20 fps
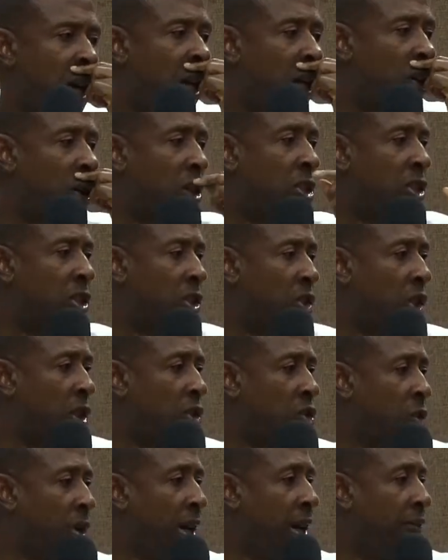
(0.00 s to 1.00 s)
Just
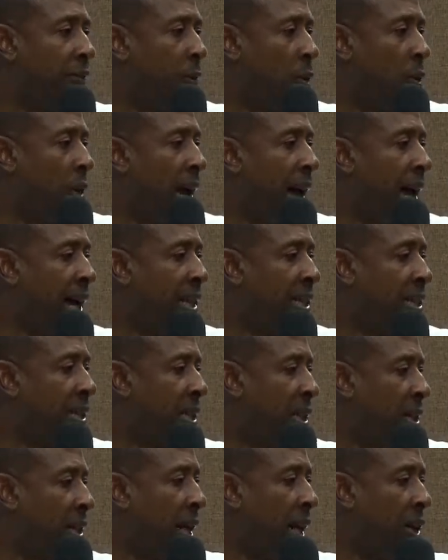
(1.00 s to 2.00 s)
read a few lines. Yeah,